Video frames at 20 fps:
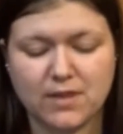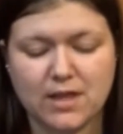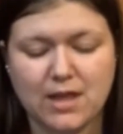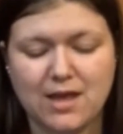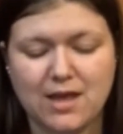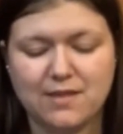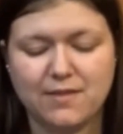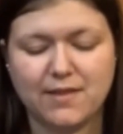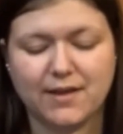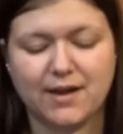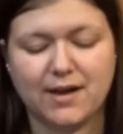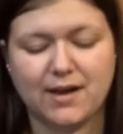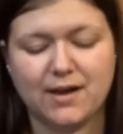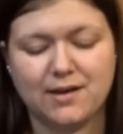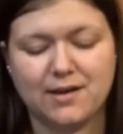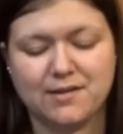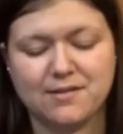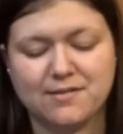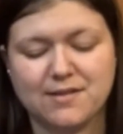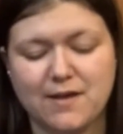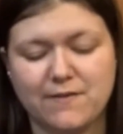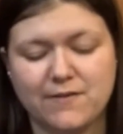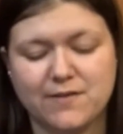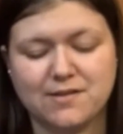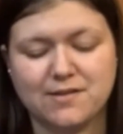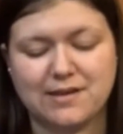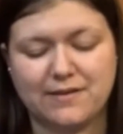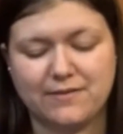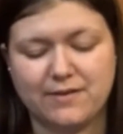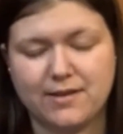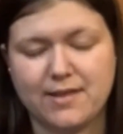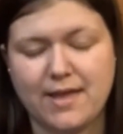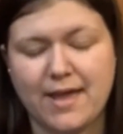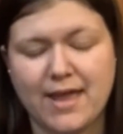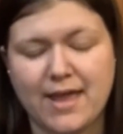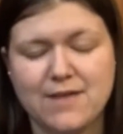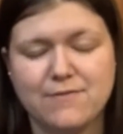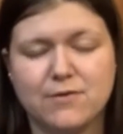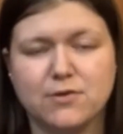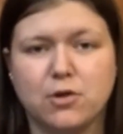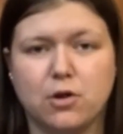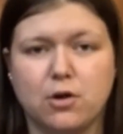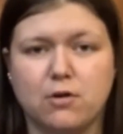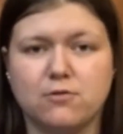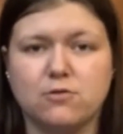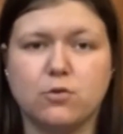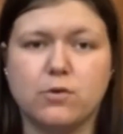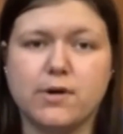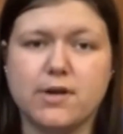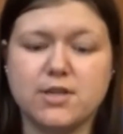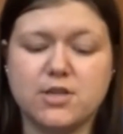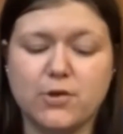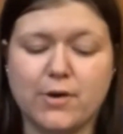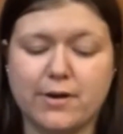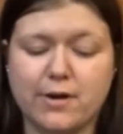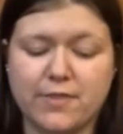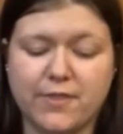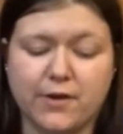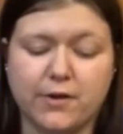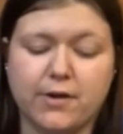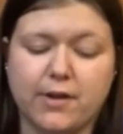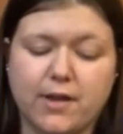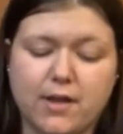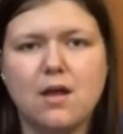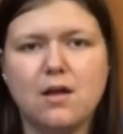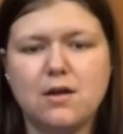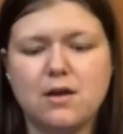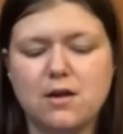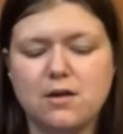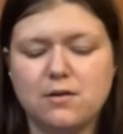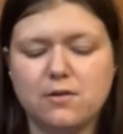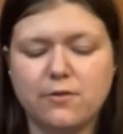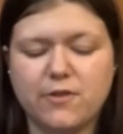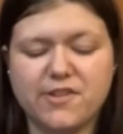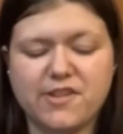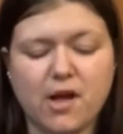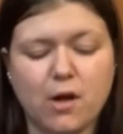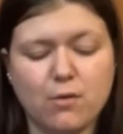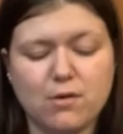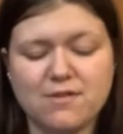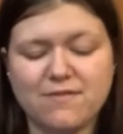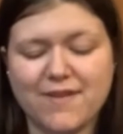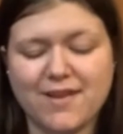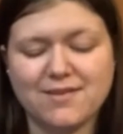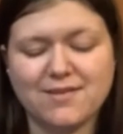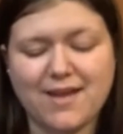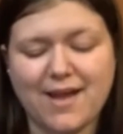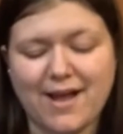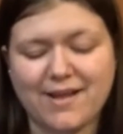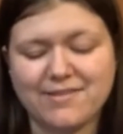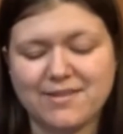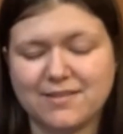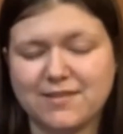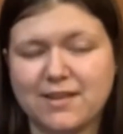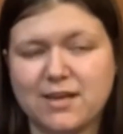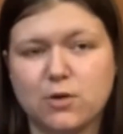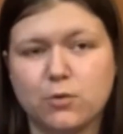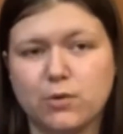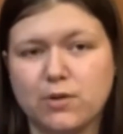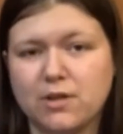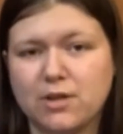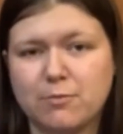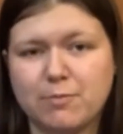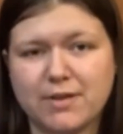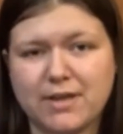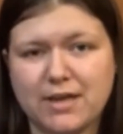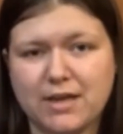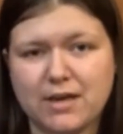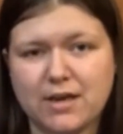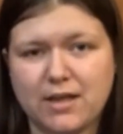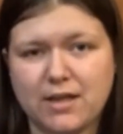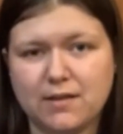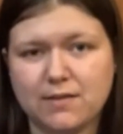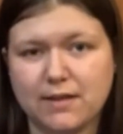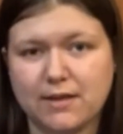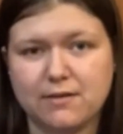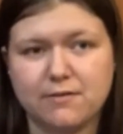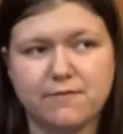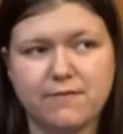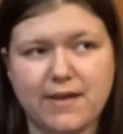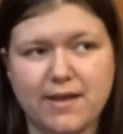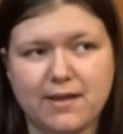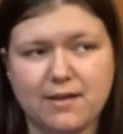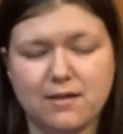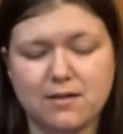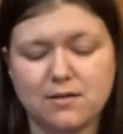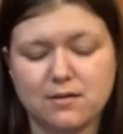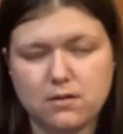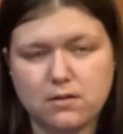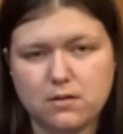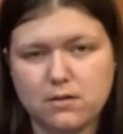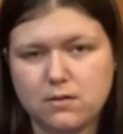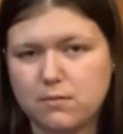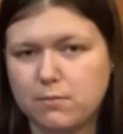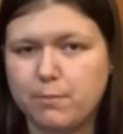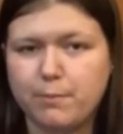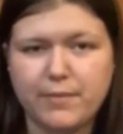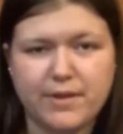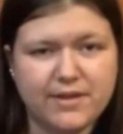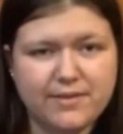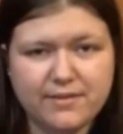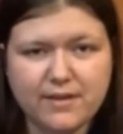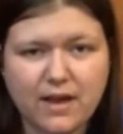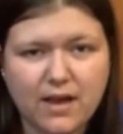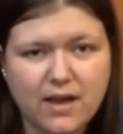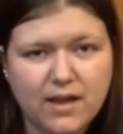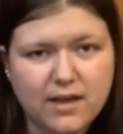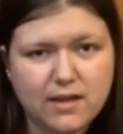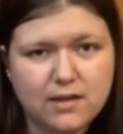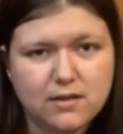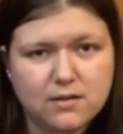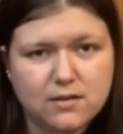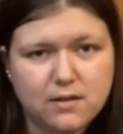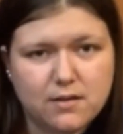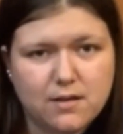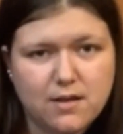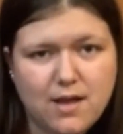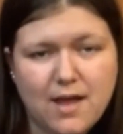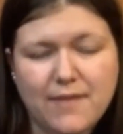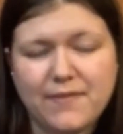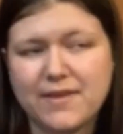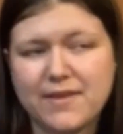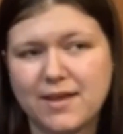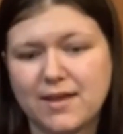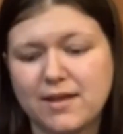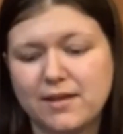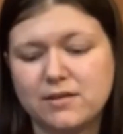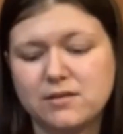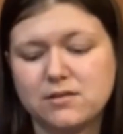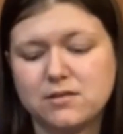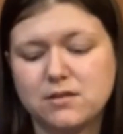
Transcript: They got a 7, 7, and 8 for a total of 22 out of 30. The song was fantastic. They had a really good beginning, like a fake midnight at the end.